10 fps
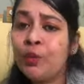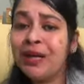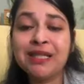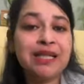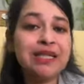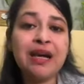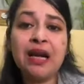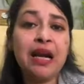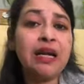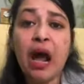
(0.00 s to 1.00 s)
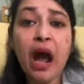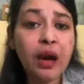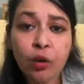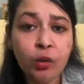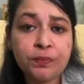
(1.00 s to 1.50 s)
We can just start at
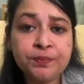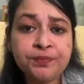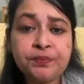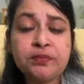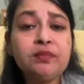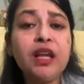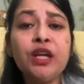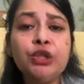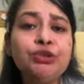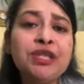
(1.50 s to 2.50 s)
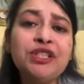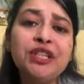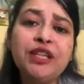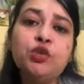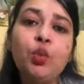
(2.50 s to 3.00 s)
our home. You just
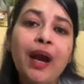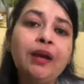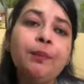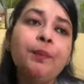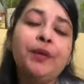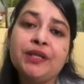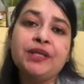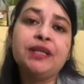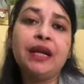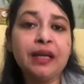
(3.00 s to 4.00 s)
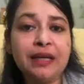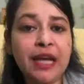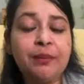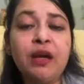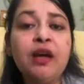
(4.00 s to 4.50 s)
change one person at a
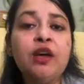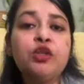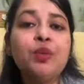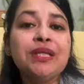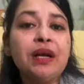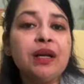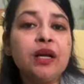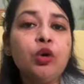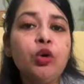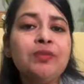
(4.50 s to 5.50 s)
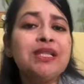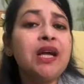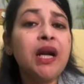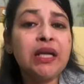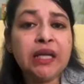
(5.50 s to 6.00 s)
time. So we started at home,
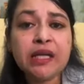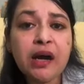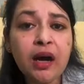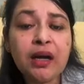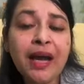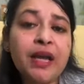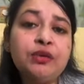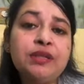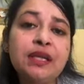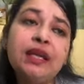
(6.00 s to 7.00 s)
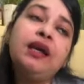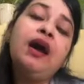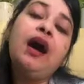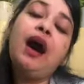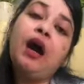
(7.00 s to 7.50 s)
started young, and you see
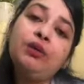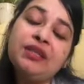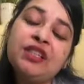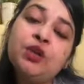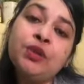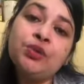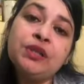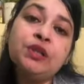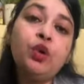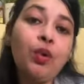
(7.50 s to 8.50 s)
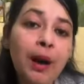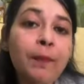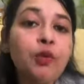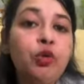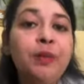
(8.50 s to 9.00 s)
how these individuals grow
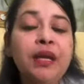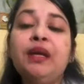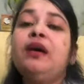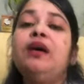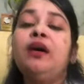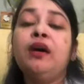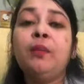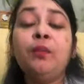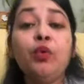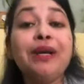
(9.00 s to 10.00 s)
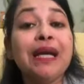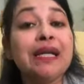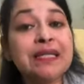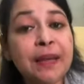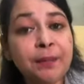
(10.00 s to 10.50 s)
up to be more
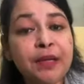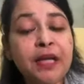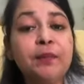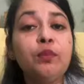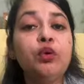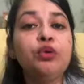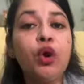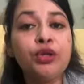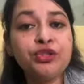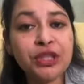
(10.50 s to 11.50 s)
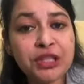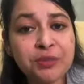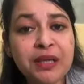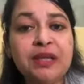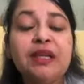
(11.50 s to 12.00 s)
accepting, more
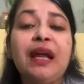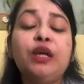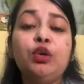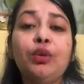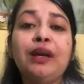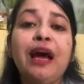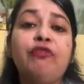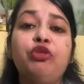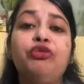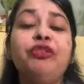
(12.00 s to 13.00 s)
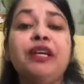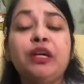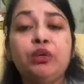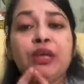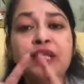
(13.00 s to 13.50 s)
non-judgmental, and don't have to fit
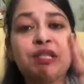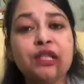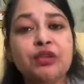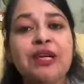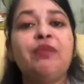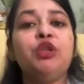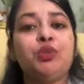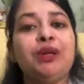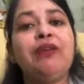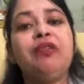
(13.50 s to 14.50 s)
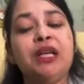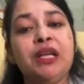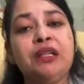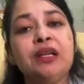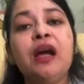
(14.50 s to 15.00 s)
into that stereotype which we have
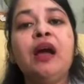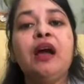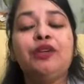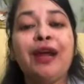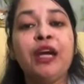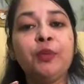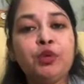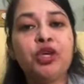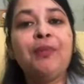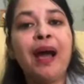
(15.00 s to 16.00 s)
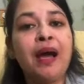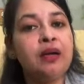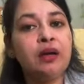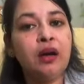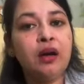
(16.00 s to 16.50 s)
created, trying to push a
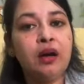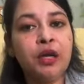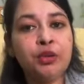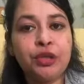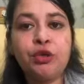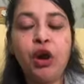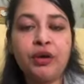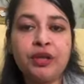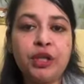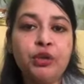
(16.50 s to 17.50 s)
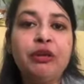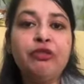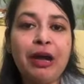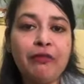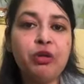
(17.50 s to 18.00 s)
man into that corner that
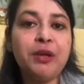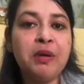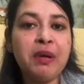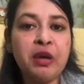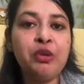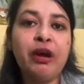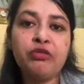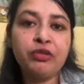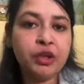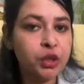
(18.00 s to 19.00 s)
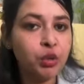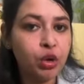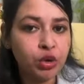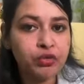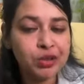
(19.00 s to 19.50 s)
if you have to be a man, you have to fit into
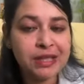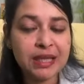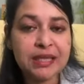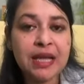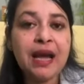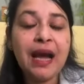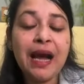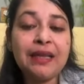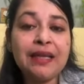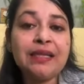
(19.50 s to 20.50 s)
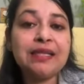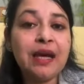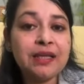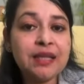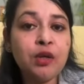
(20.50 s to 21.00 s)
all of these things. I think it
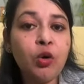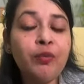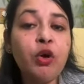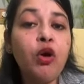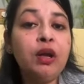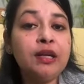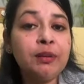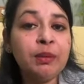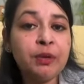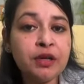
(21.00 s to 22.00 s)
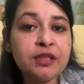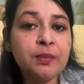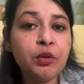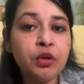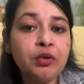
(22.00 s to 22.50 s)
starts at home. We all can be pretty
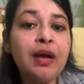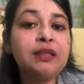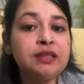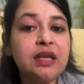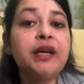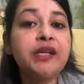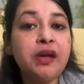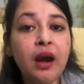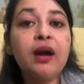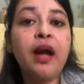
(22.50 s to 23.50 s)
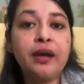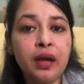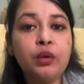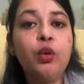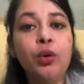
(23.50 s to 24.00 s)
supportive and start young at
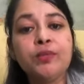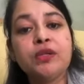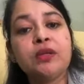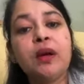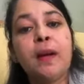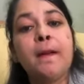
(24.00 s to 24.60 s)
our homes.